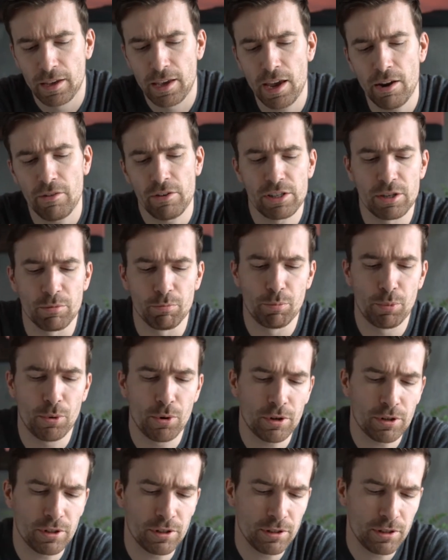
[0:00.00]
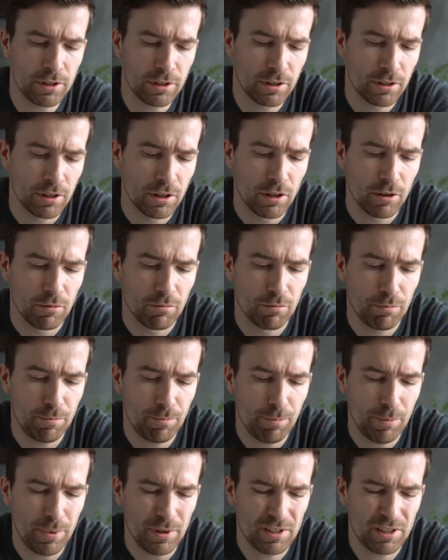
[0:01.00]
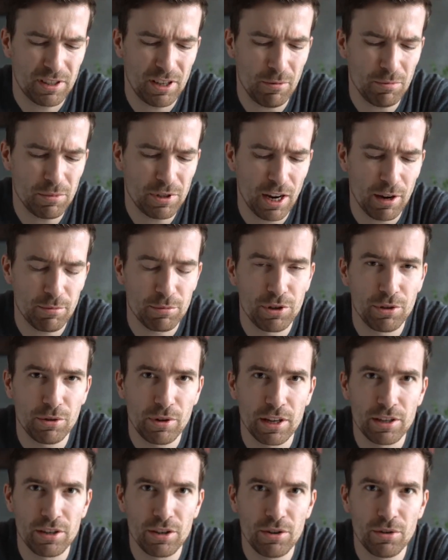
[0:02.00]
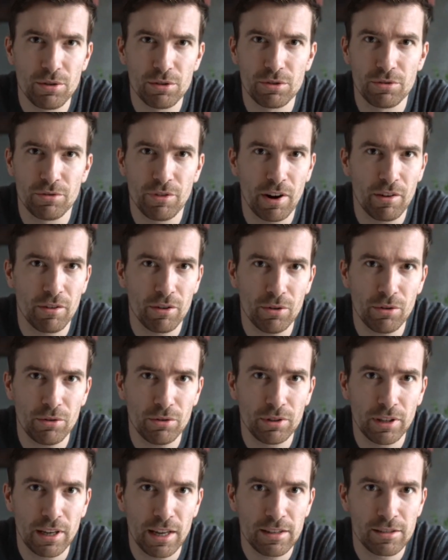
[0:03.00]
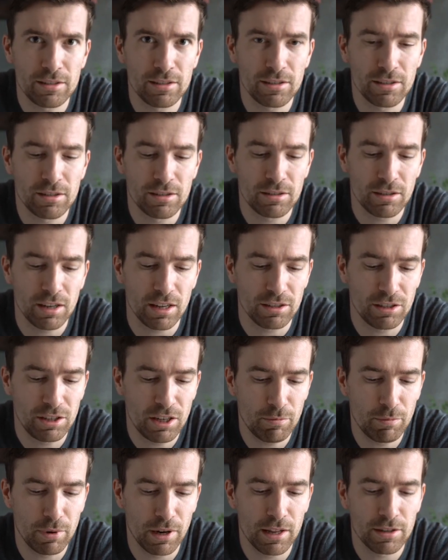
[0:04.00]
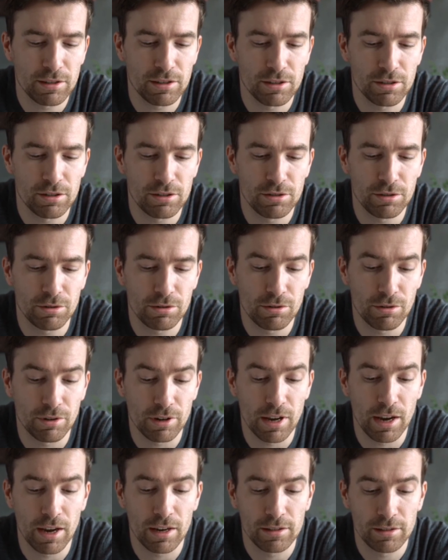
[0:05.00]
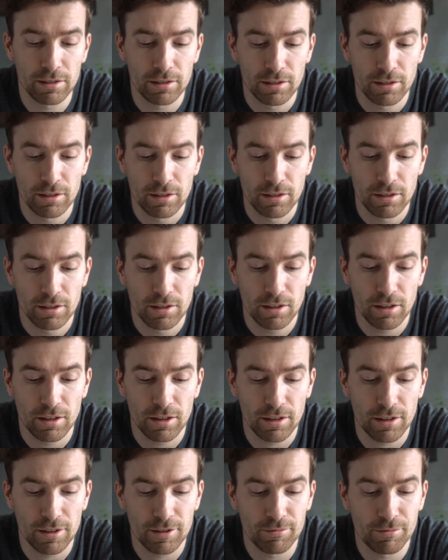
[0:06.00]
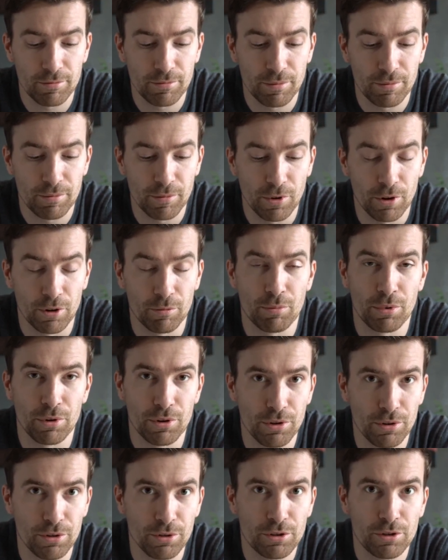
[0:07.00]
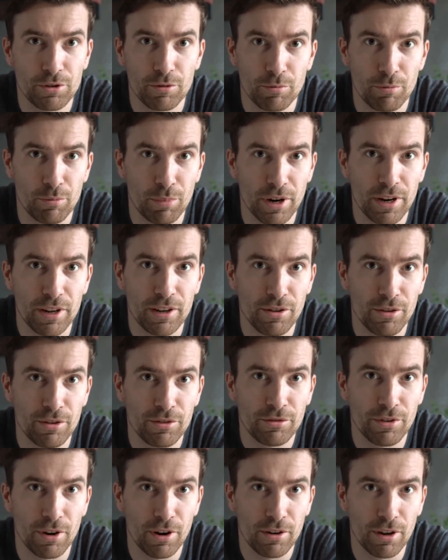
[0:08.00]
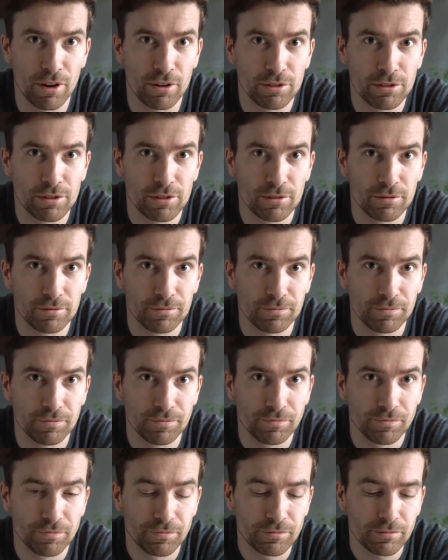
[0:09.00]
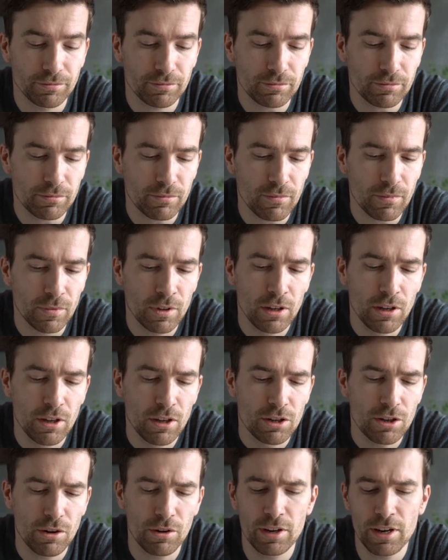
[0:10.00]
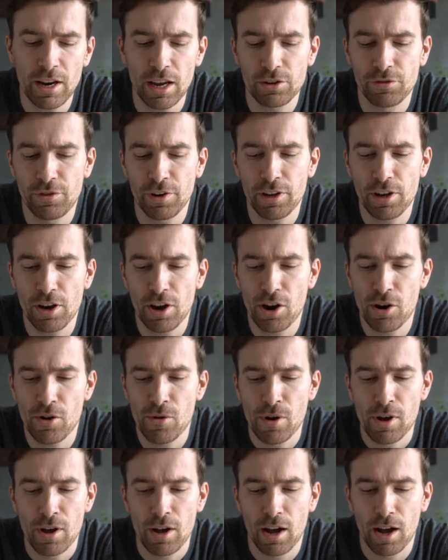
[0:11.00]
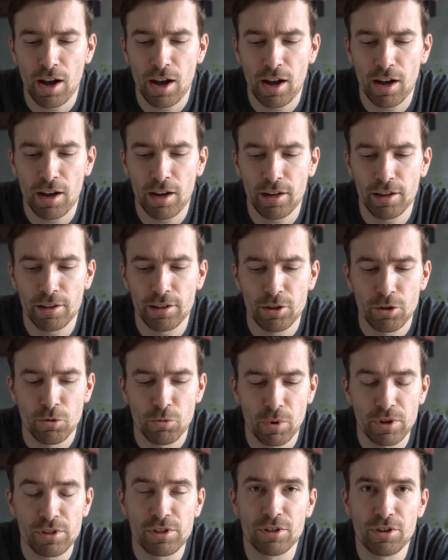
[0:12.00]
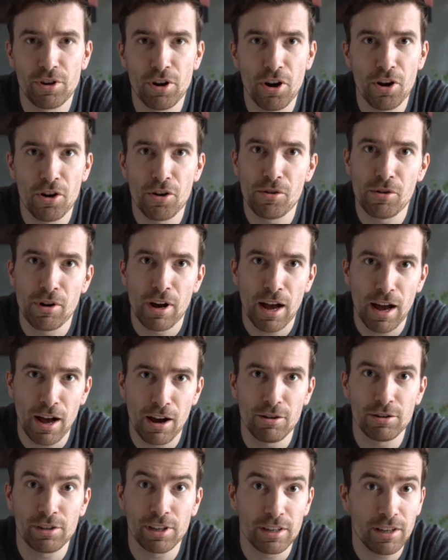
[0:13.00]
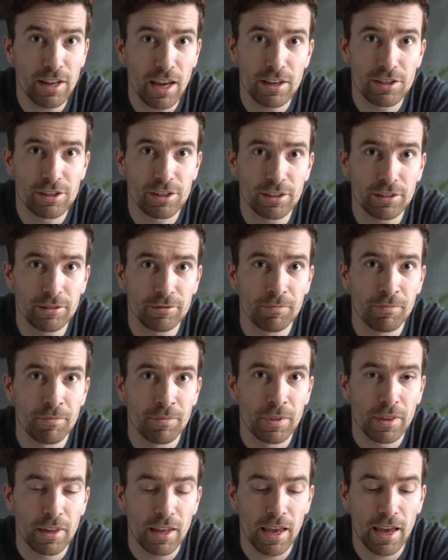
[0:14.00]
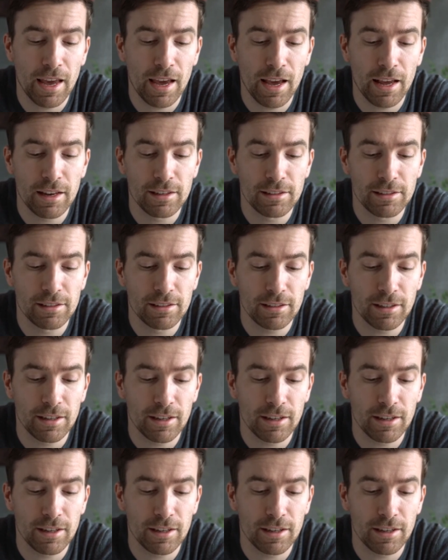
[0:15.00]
gear is important, but sometimes you can use very old lenses and cheap lenses to create or produce pretty good photos. So in the next video I want to go out in nature and